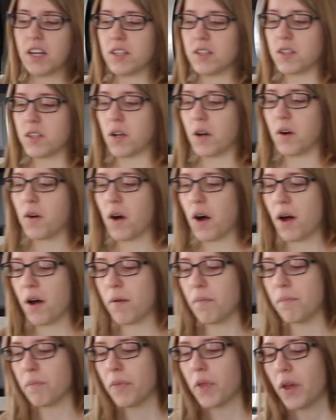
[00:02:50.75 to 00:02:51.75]
So
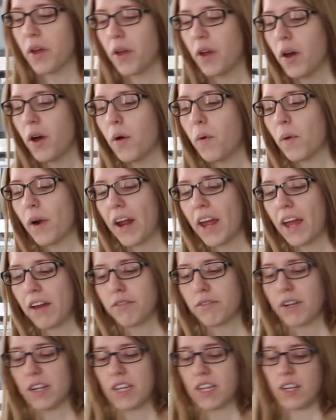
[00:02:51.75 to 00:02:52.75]
what I
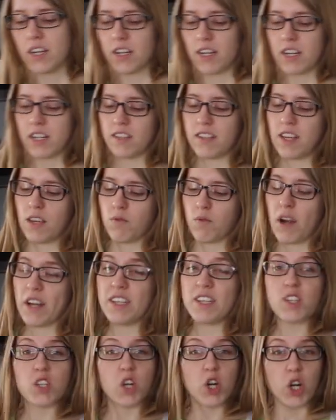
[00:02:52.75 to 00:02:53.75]
have right here is a
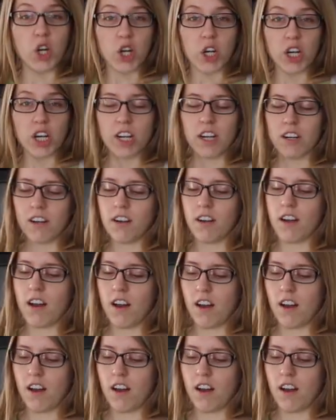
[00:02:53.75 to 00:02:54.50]
rice cooker.